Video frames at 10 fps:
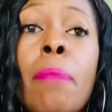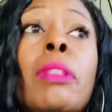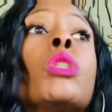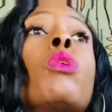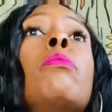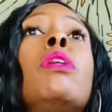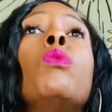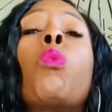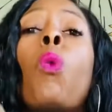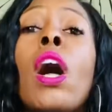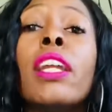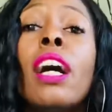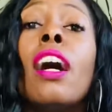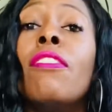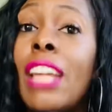This is going to be one
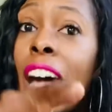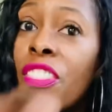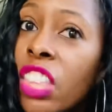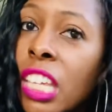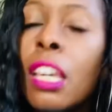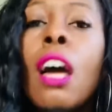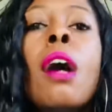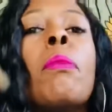of, not the,